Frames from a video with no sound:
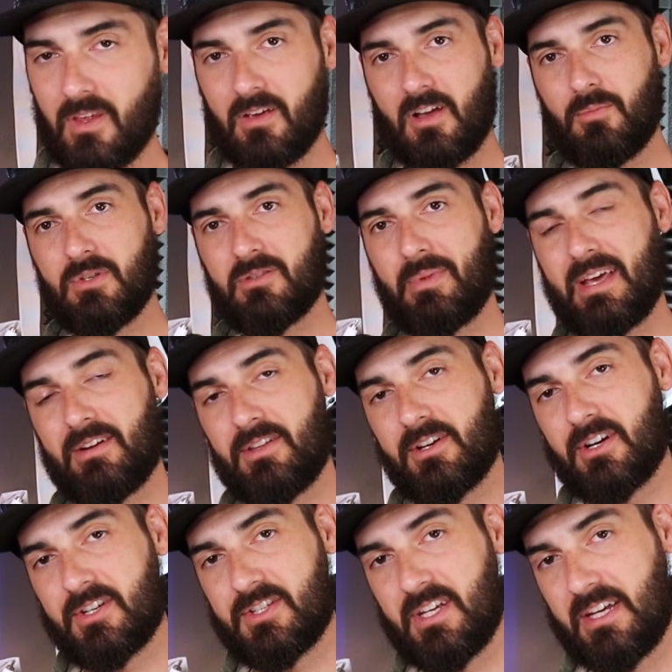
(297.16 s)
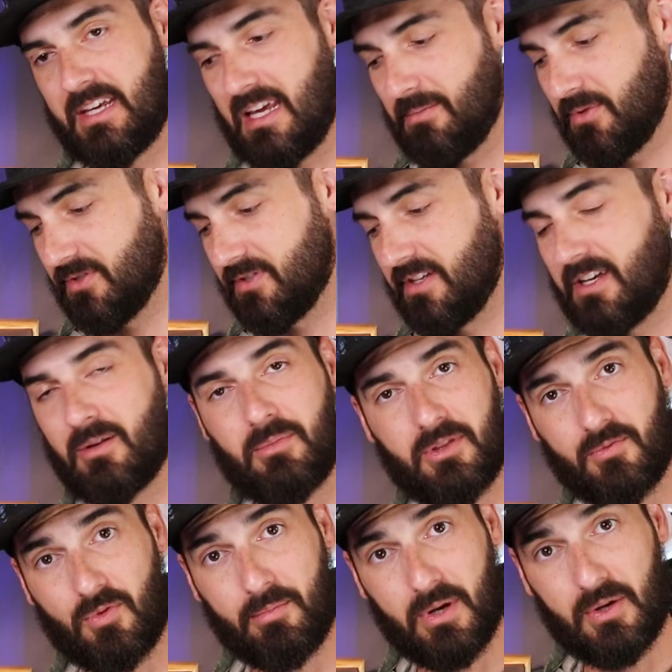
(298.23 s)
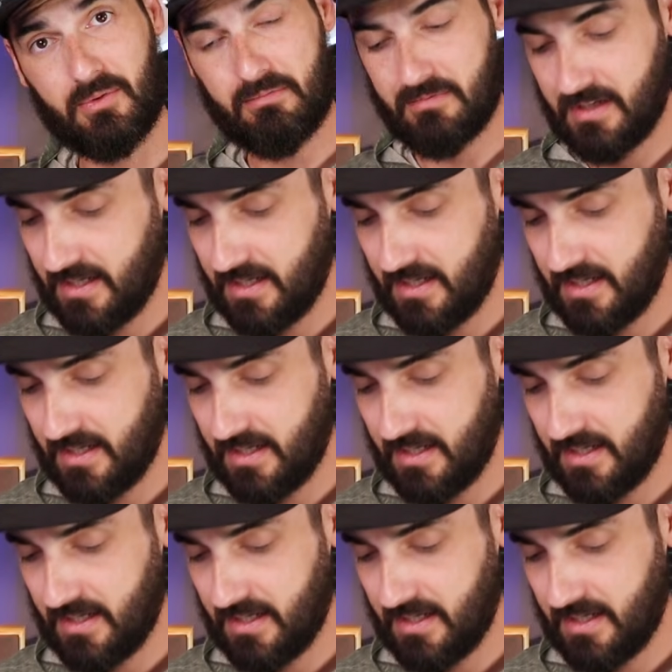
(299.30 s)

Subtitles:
Come with some analog RCA cables and they come with the remote.